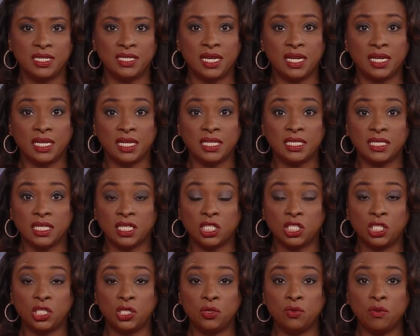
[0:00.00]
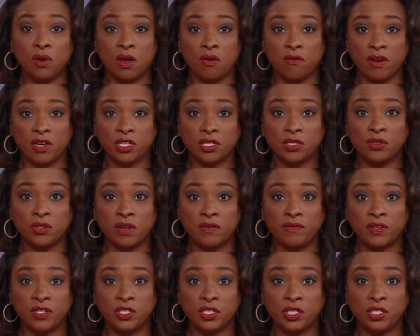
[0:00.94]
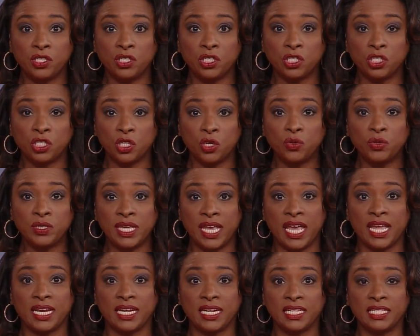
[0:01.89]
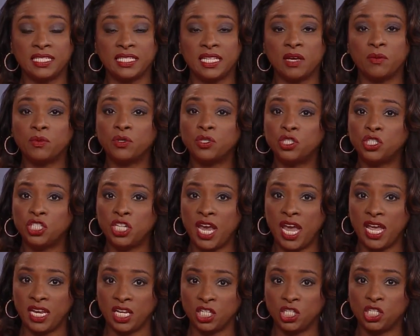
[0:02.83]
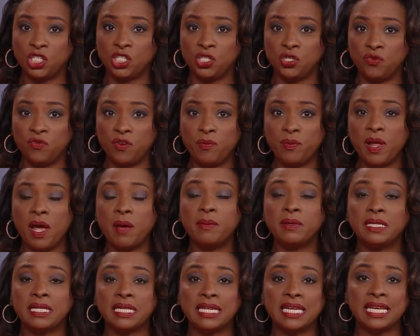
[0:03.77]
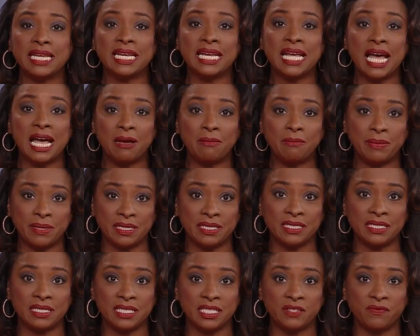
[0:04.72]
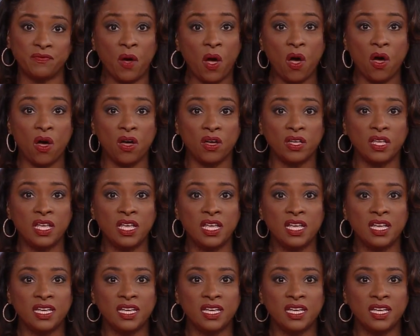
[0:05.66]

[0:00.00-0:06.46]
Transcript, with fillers: Delegates at two congressional conventions chose candidates that will challenge two Republican incumbents this fall.